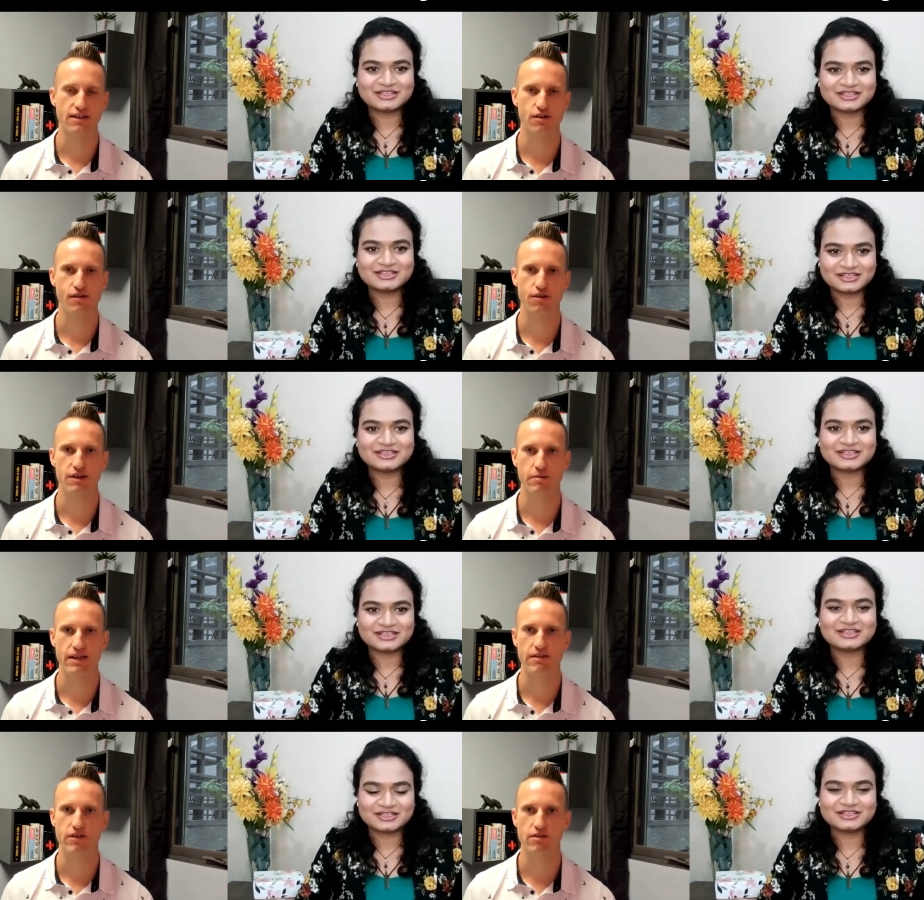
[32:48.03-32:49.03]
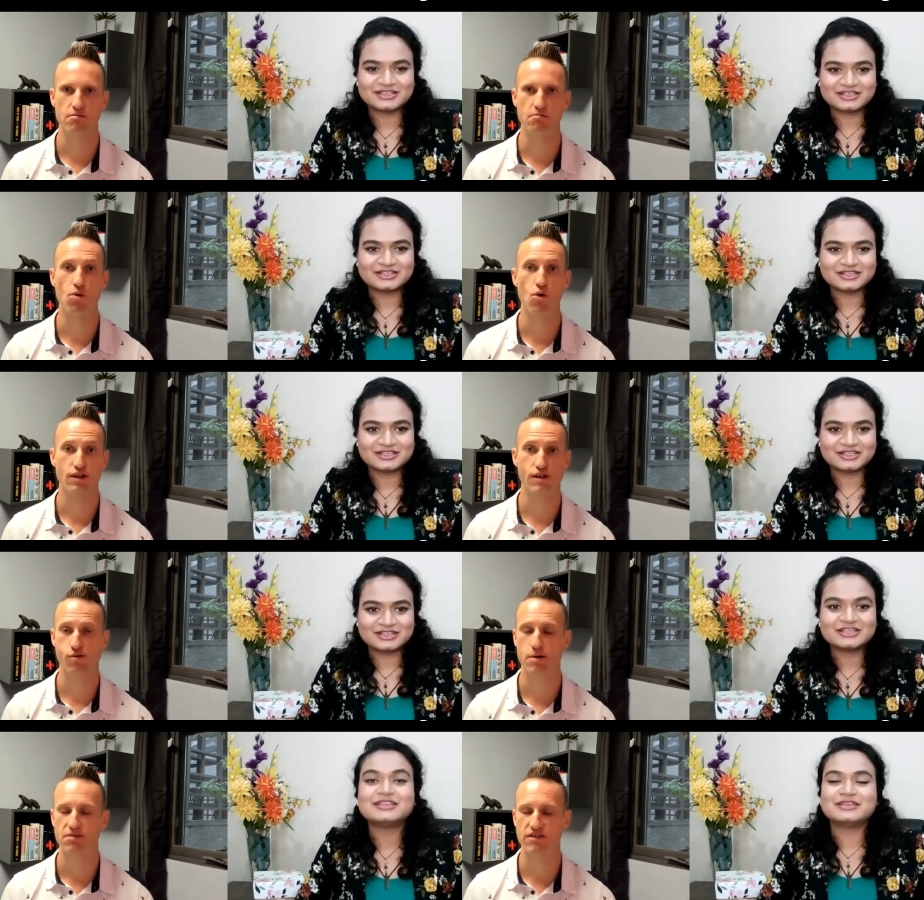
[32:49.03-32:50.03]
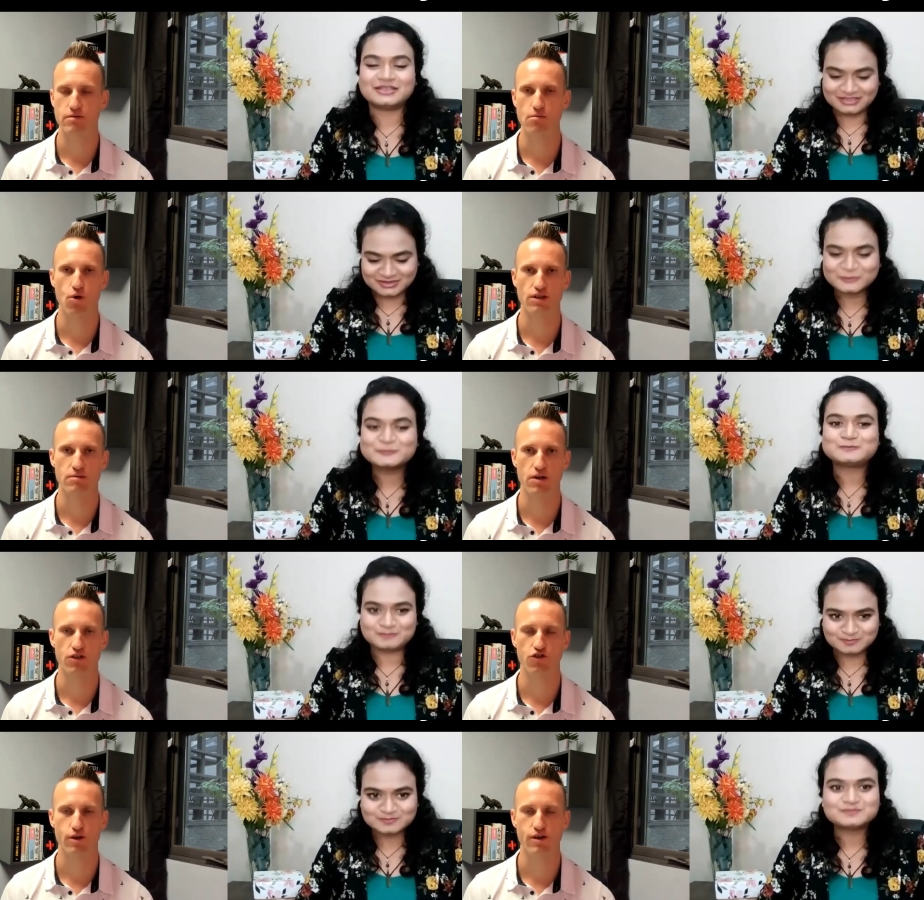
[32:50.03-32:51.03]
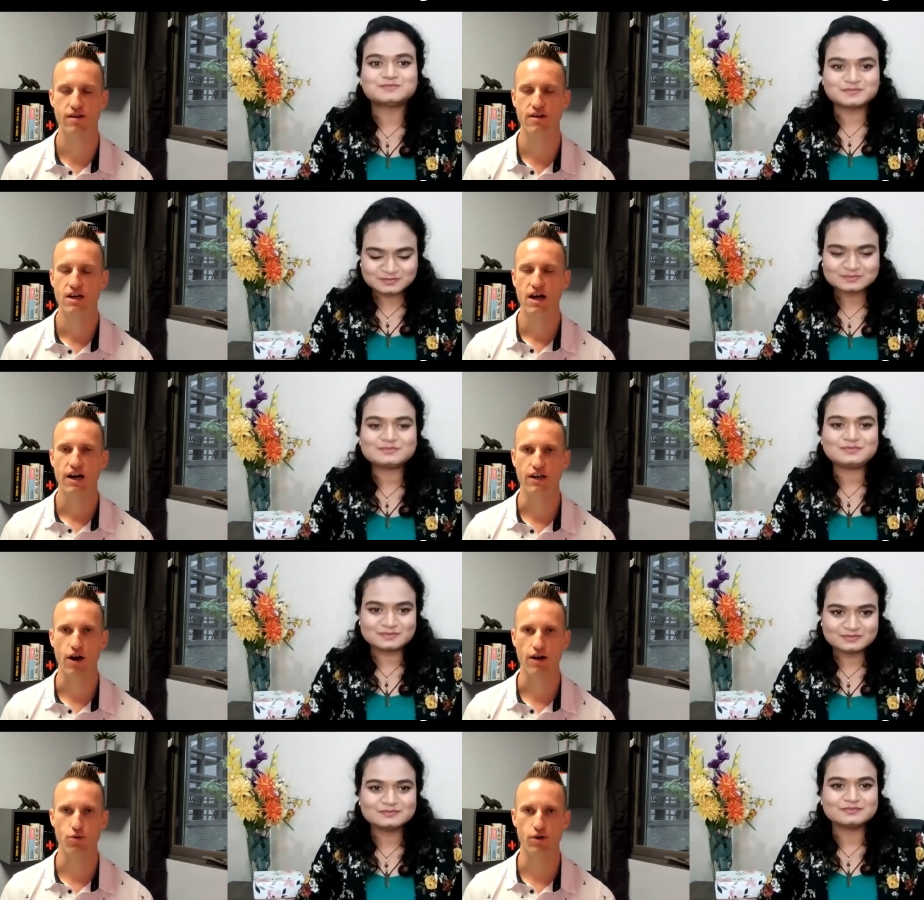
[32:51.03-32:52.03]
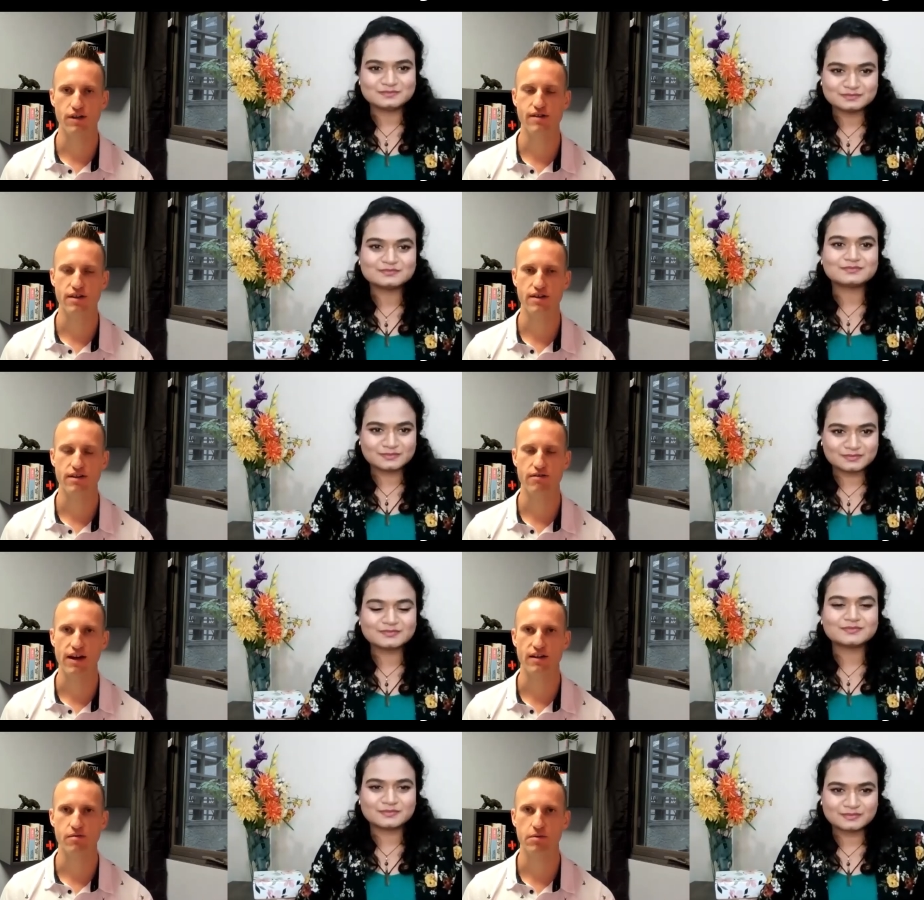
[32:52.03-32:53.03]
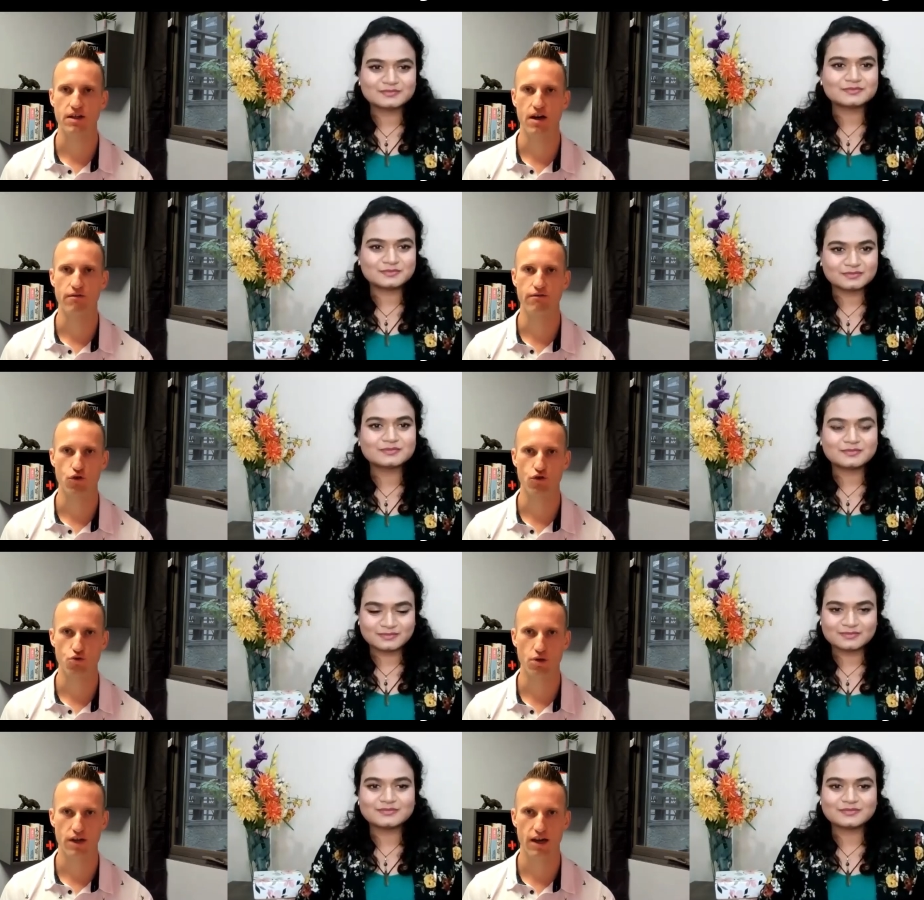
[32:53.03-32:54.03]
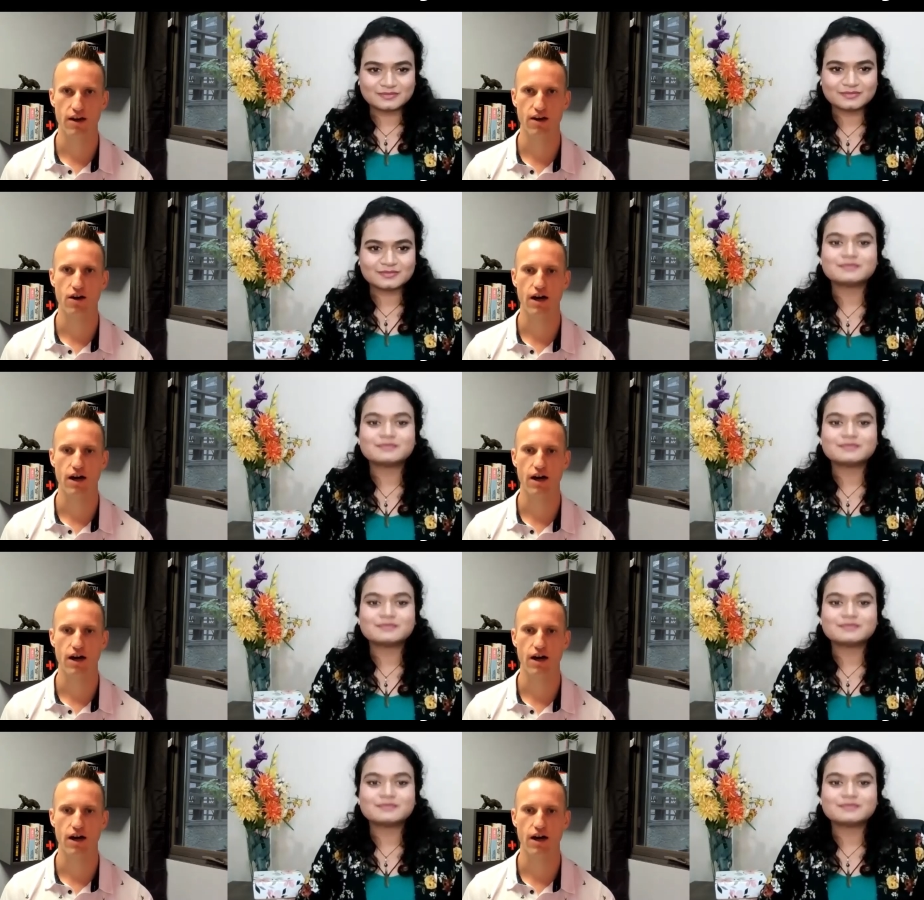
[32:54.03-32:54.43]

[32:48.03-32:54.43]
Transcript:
Speaker 1: years are going to be even more disruptive and more tumultuous you know, I really see the advancement of virtual care.